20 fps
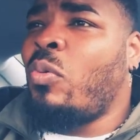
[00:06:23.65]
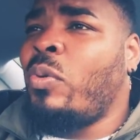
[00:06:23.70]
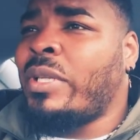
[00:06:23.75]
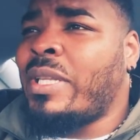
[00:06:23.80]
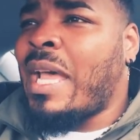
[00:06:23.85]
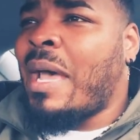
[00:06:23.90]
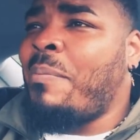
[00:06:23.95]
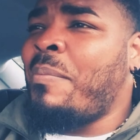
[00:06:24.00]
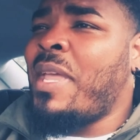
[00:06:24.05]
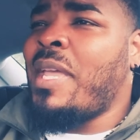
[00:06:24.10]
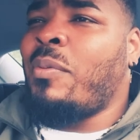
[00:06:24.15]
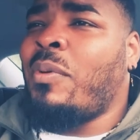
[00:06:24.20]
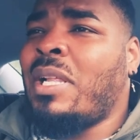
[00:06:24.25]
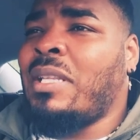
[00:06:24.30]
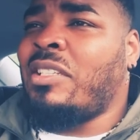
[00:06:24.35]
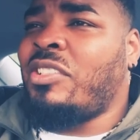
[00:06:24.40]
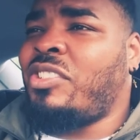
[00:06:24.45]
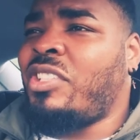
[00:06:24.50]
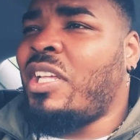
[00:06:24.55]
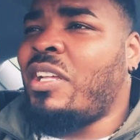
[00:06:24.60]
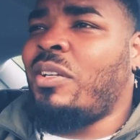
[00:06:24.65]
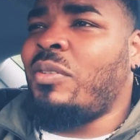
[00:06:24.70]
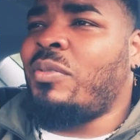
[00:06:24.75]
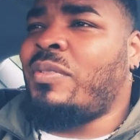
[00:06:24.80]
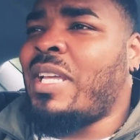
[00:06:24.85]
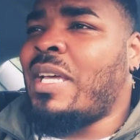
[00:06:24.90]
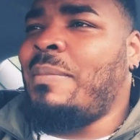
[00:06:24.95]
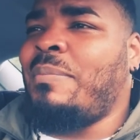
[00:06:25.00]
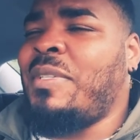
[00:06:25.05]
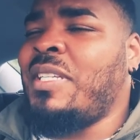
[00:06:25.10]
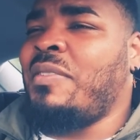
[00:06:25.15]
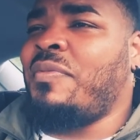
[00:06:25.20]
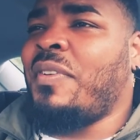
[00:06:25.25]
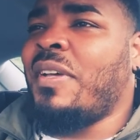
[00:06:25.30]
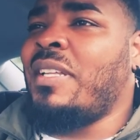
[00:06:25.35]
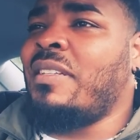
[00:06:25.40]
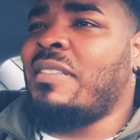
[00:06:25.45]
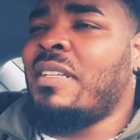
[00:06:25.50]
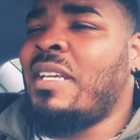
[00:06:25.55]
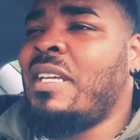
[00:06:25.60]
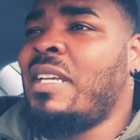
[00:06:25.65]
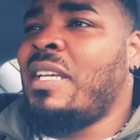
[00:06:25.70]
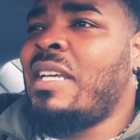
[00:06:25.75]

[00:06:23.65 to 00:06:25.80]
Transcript: with that Mayweather shell type defense,